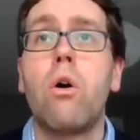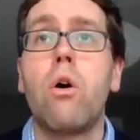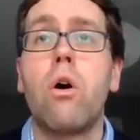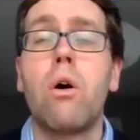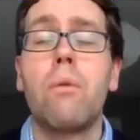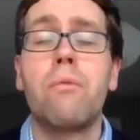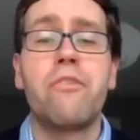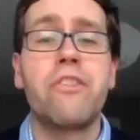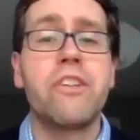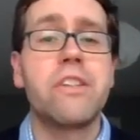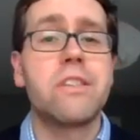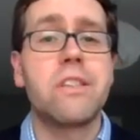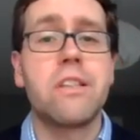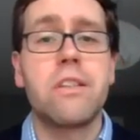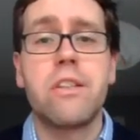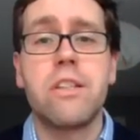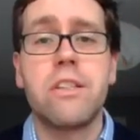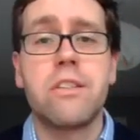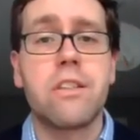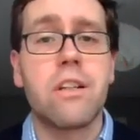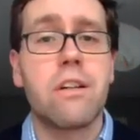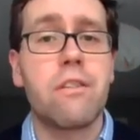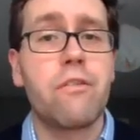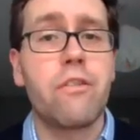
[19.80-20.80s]
obviously,
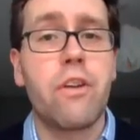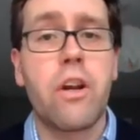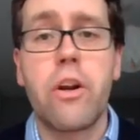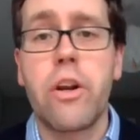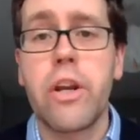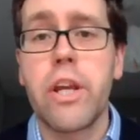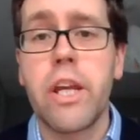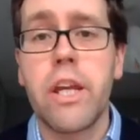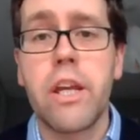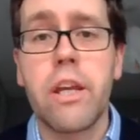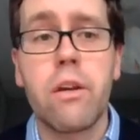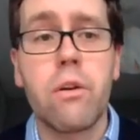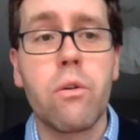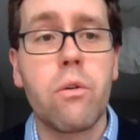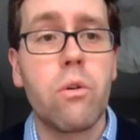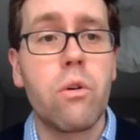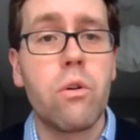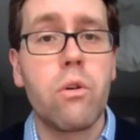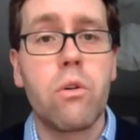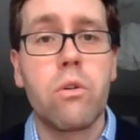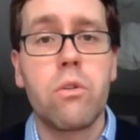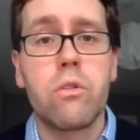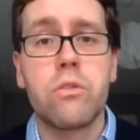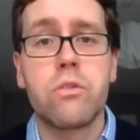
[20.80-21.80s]
these are very
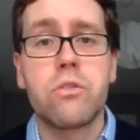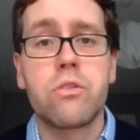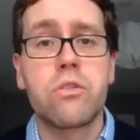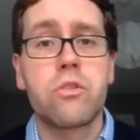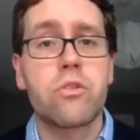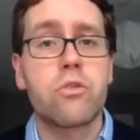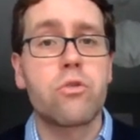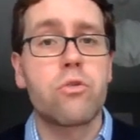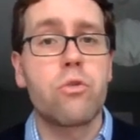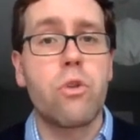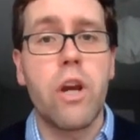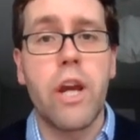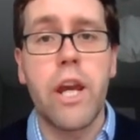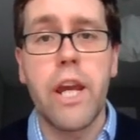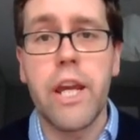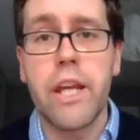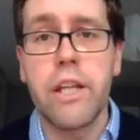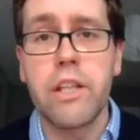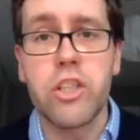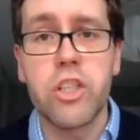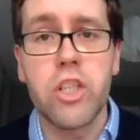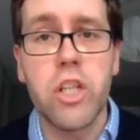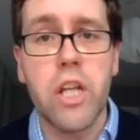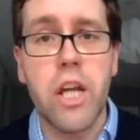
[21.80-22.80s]

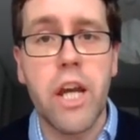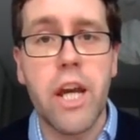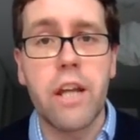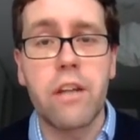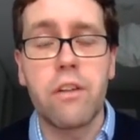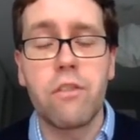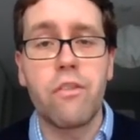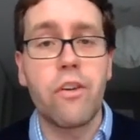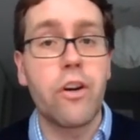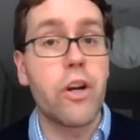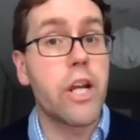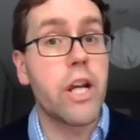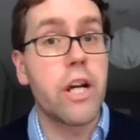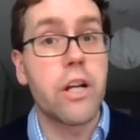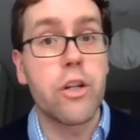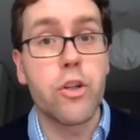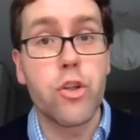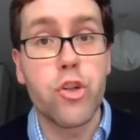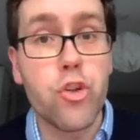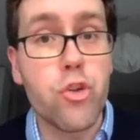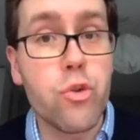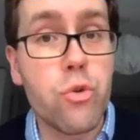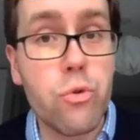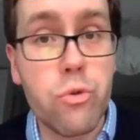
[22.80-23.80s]
strange and very
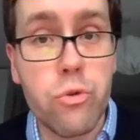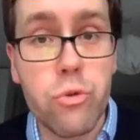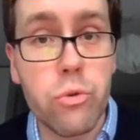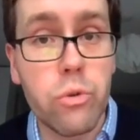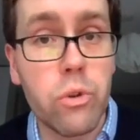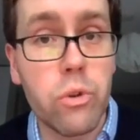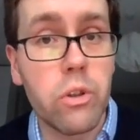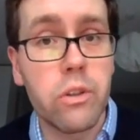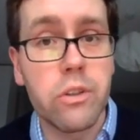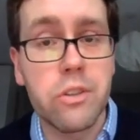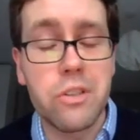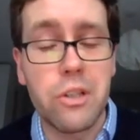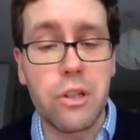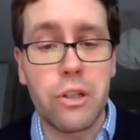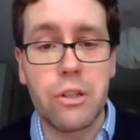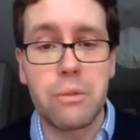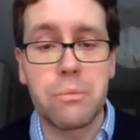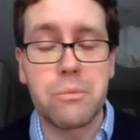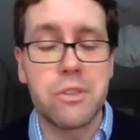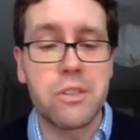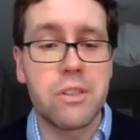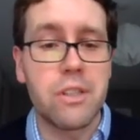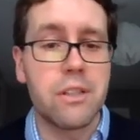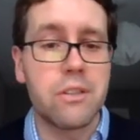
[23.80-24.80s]
unusual
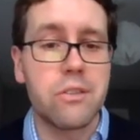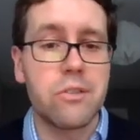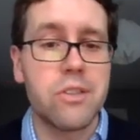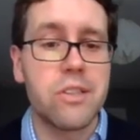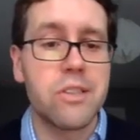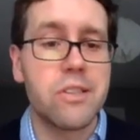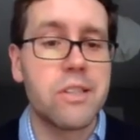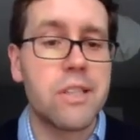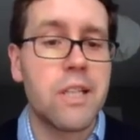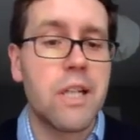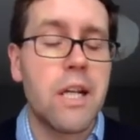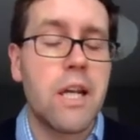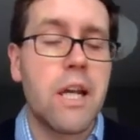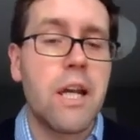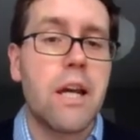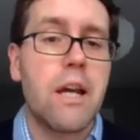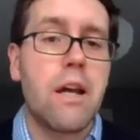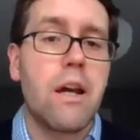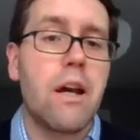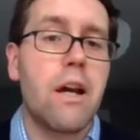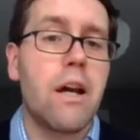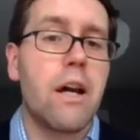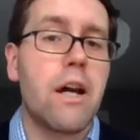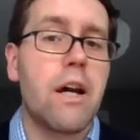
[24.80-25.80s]
circumstances.
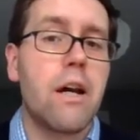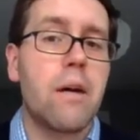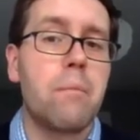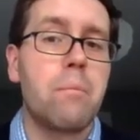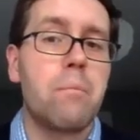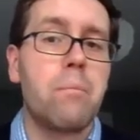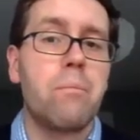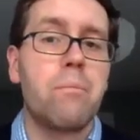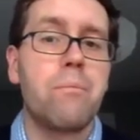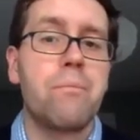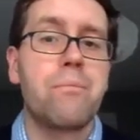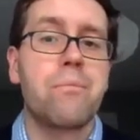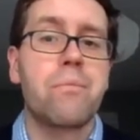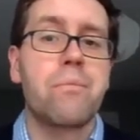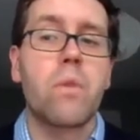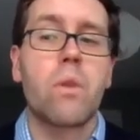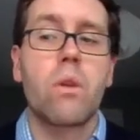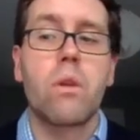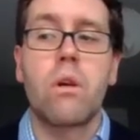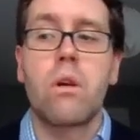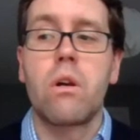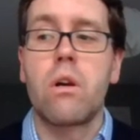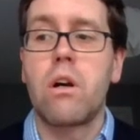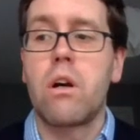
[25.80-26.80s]

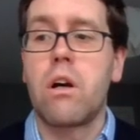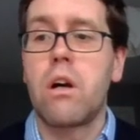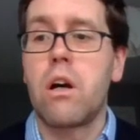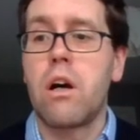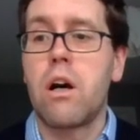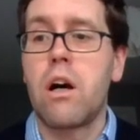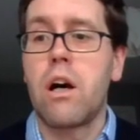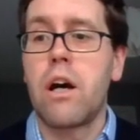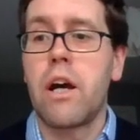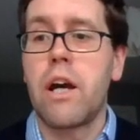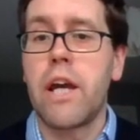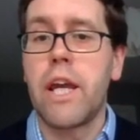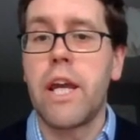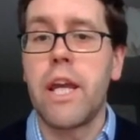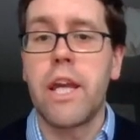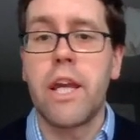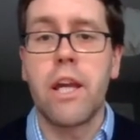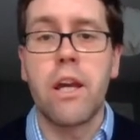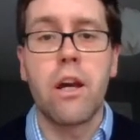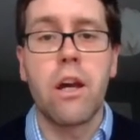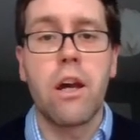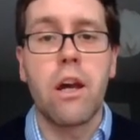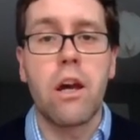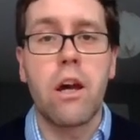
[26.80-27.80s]

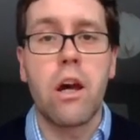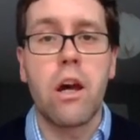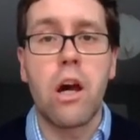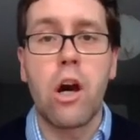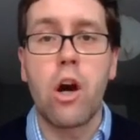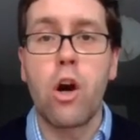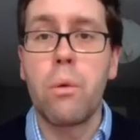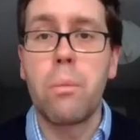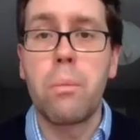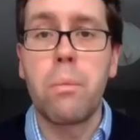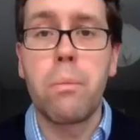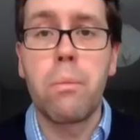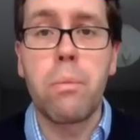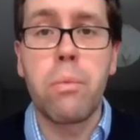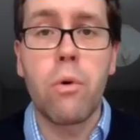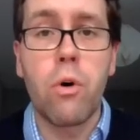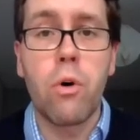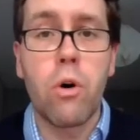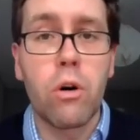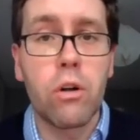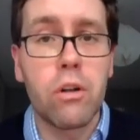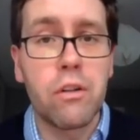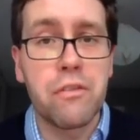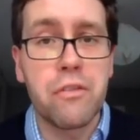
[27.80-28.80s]
I hope
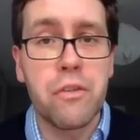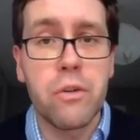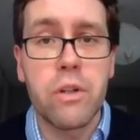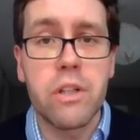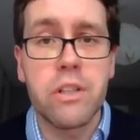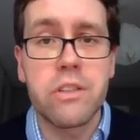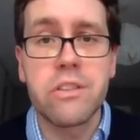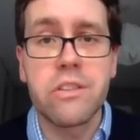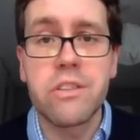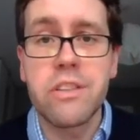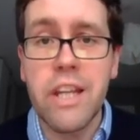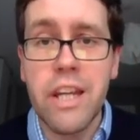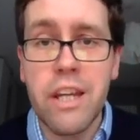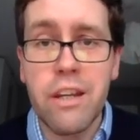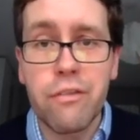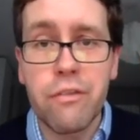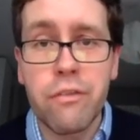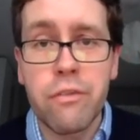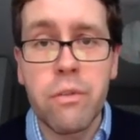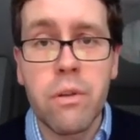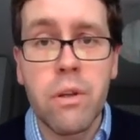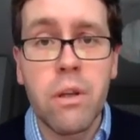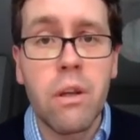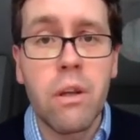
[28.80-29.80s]
all of you are
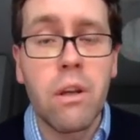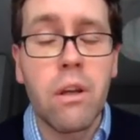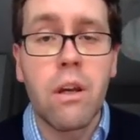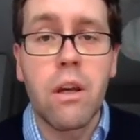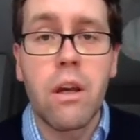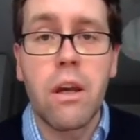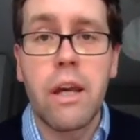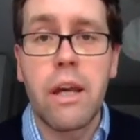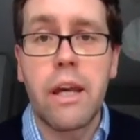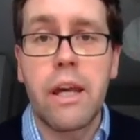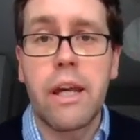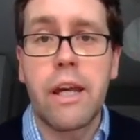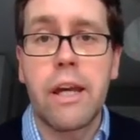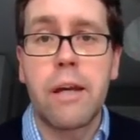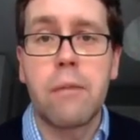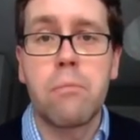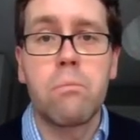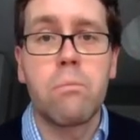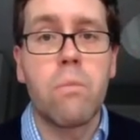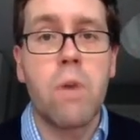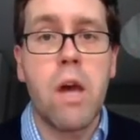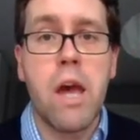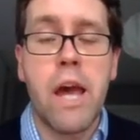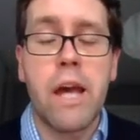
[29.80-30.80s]
safe
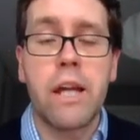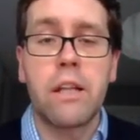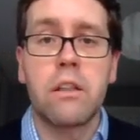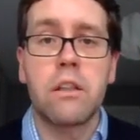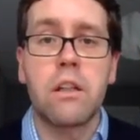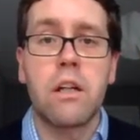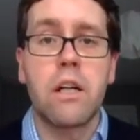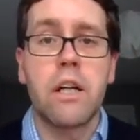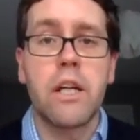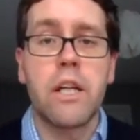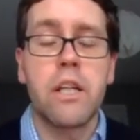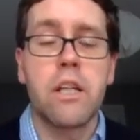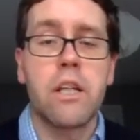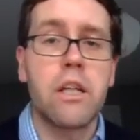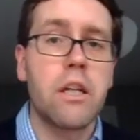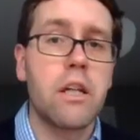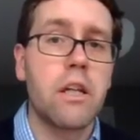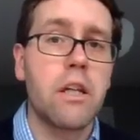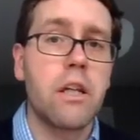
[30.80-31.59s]
and are in